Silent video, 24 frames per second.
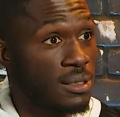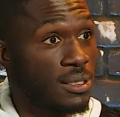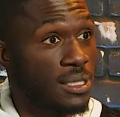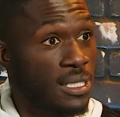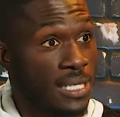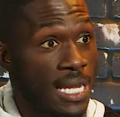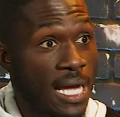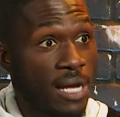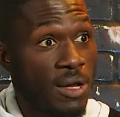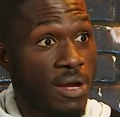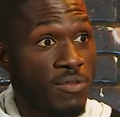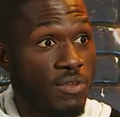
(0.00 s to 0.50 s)

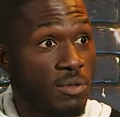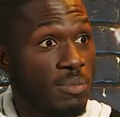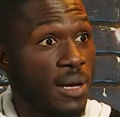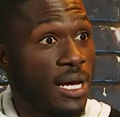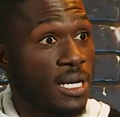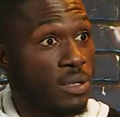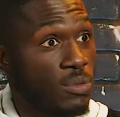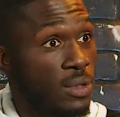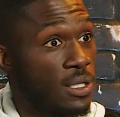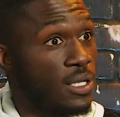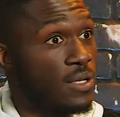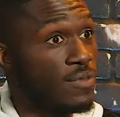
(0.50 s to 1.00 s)
Now everybody
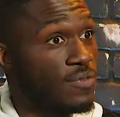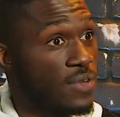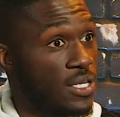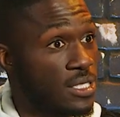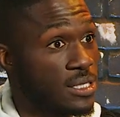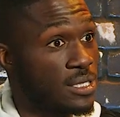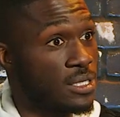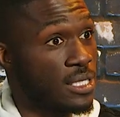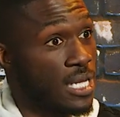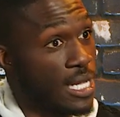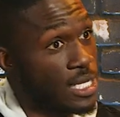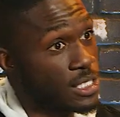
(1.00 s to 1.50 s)
want to invest
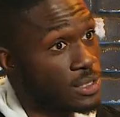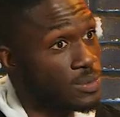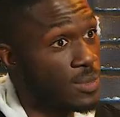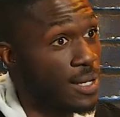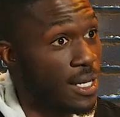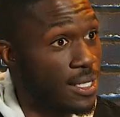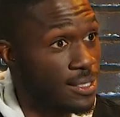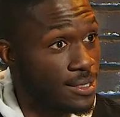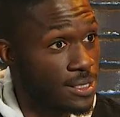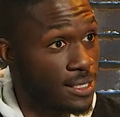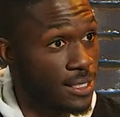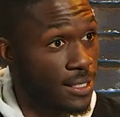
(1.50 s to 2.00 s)
in the X, Y,
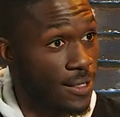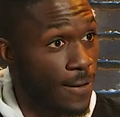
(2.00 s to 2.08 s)
and Z.